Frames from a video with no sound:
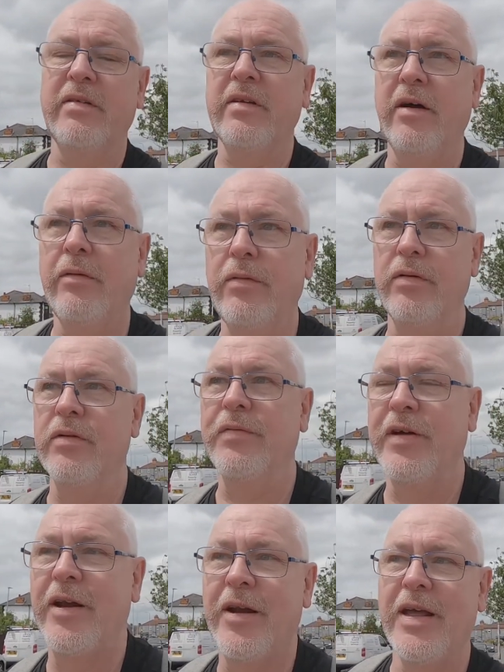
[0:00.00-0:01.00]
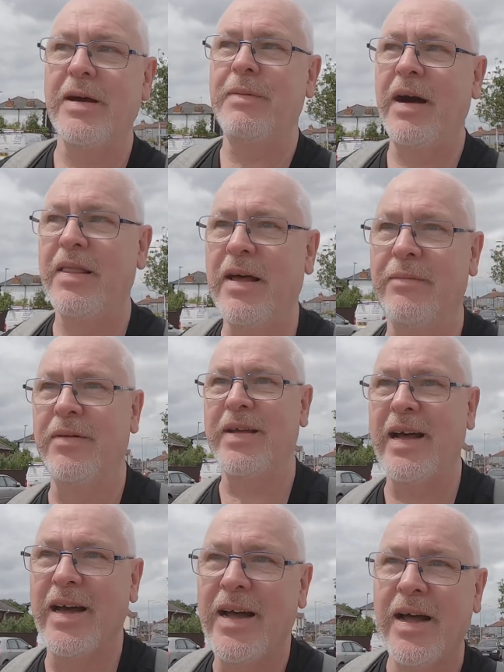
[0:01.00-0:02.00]
so there's nothing on here back then, but
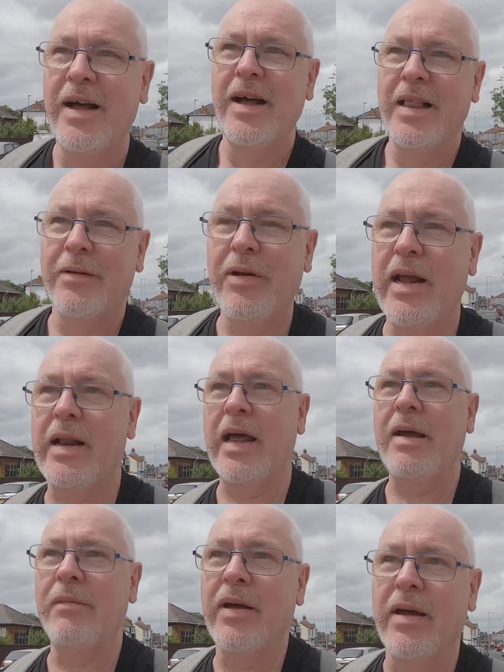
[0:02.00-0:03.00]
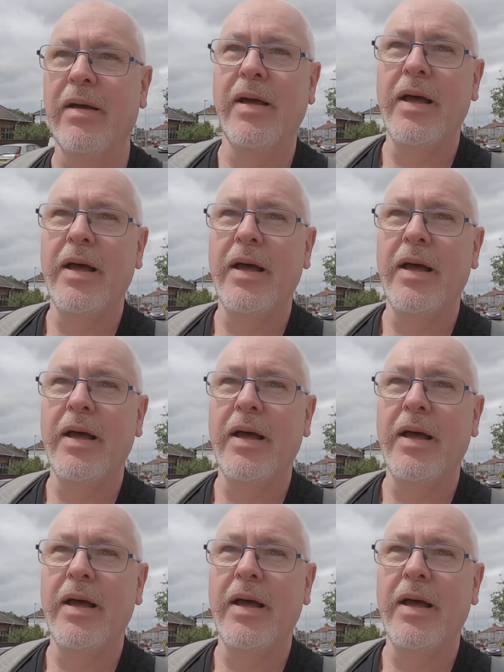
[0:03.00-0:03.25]
yeah, they reclaimed it.